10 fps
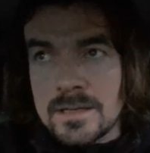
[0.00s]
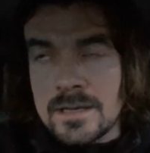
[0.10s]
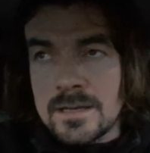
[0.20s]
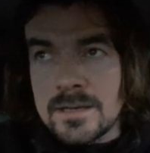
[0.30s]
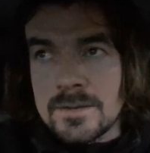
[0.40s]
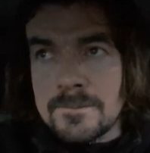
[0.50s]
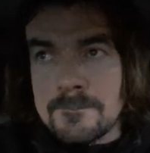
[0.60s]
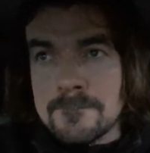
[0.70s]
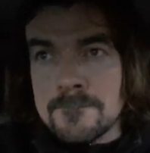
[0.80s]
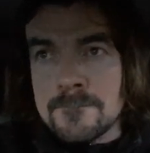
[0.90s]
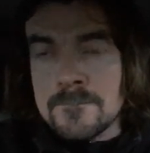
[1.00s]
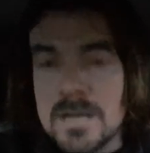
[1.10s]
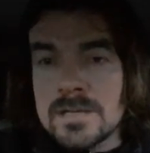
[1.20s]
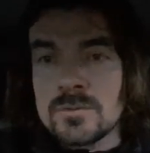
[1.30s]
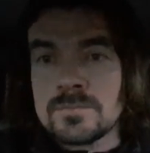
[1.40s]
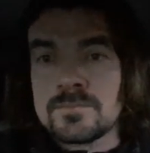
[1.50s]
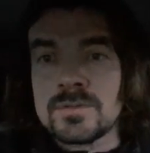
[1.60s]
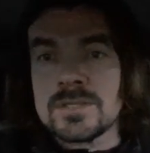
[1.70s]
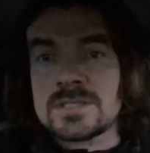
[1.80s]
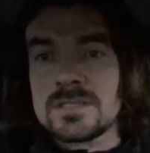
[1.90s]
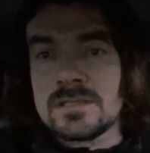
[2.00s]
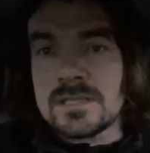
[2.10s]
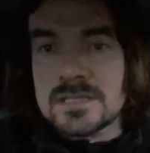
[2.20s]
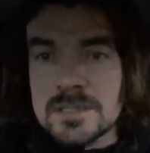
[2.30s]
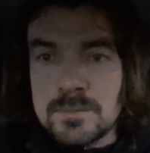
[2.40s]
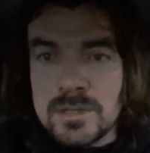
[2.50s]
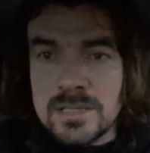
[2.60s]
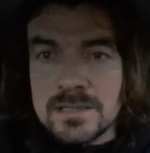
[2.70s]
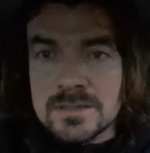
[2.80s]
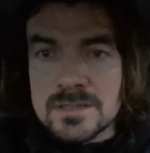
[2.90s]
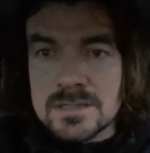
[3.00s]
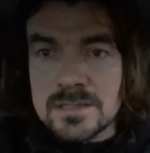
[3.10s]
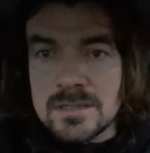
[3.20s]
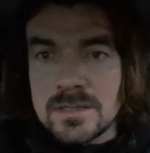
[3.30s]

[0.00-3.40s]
my own personal experience